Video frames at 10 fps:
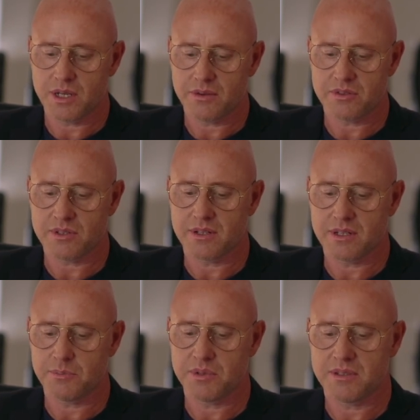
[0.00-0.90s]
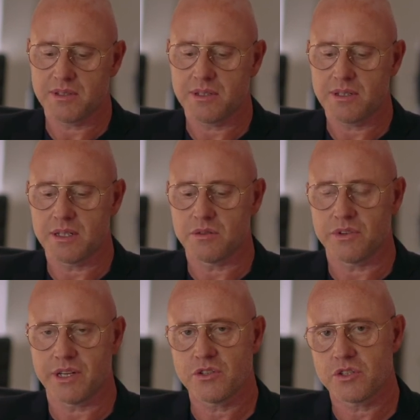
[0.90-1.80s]
we have Serendipity
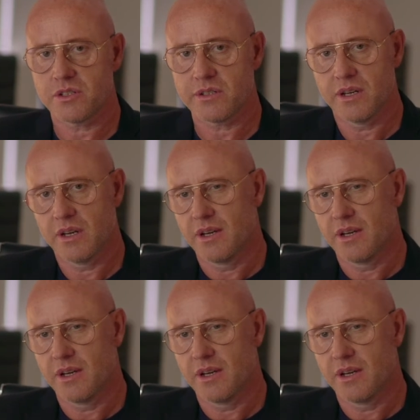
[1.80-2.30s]
Innovation.